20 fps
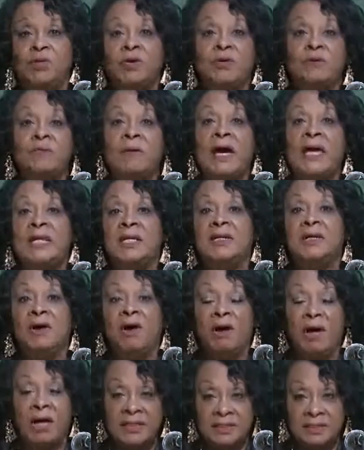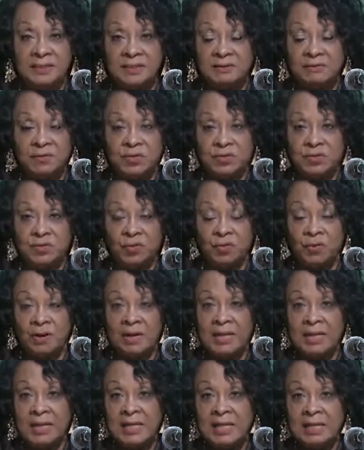You can write an autism
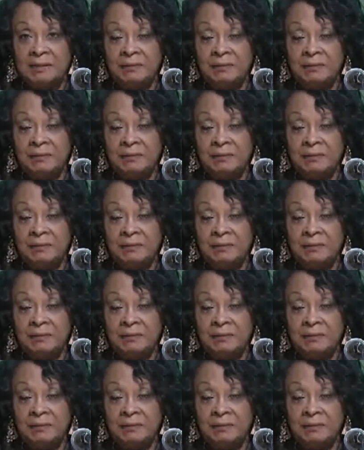story,